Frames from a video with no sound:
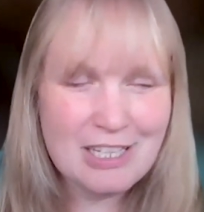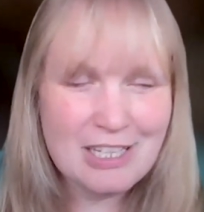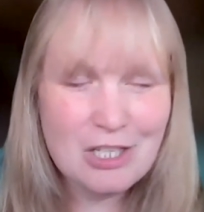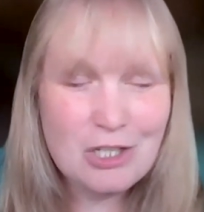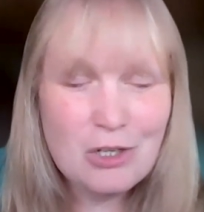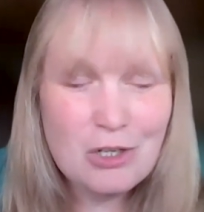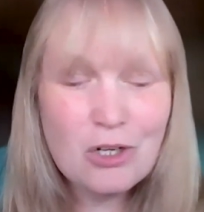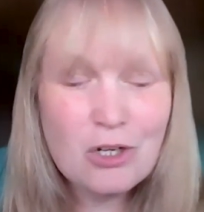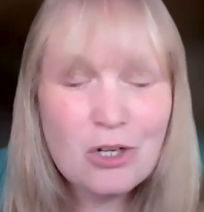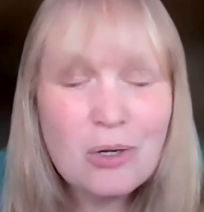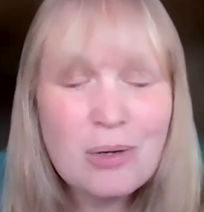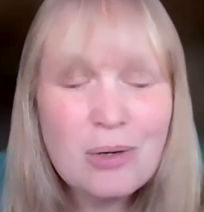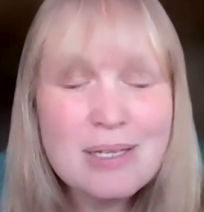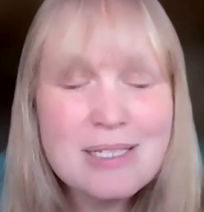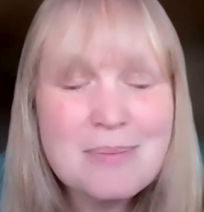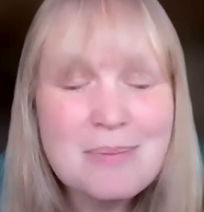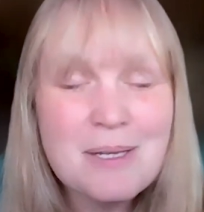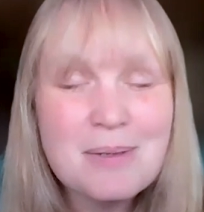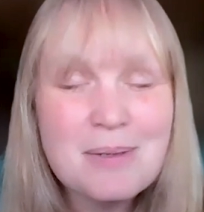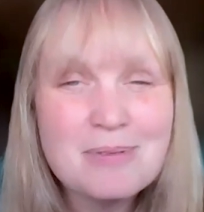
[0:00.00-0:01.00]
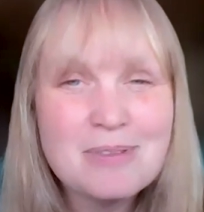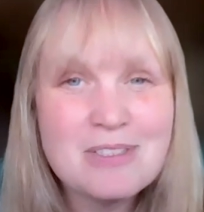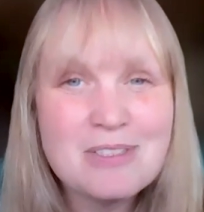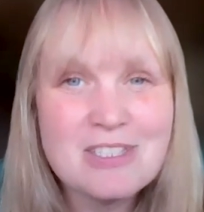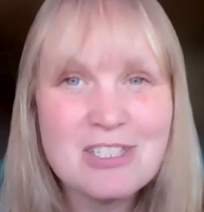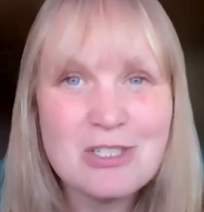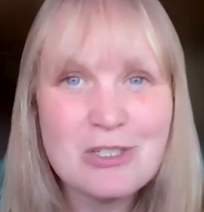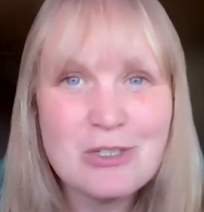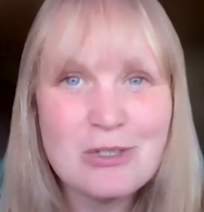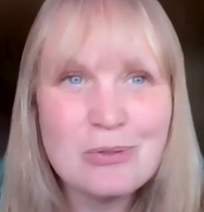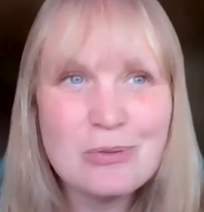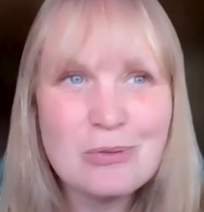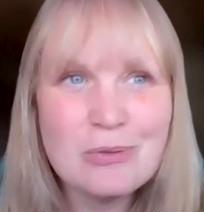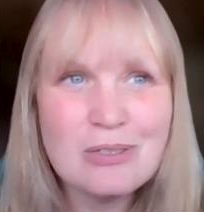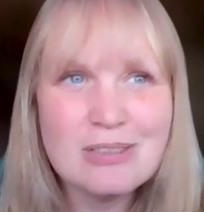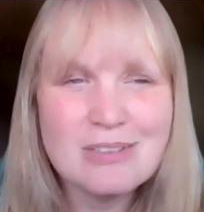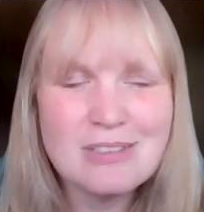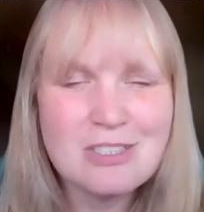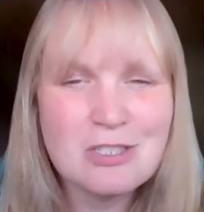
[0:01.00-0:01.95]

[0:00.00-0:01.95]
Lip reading: that you're going to be able to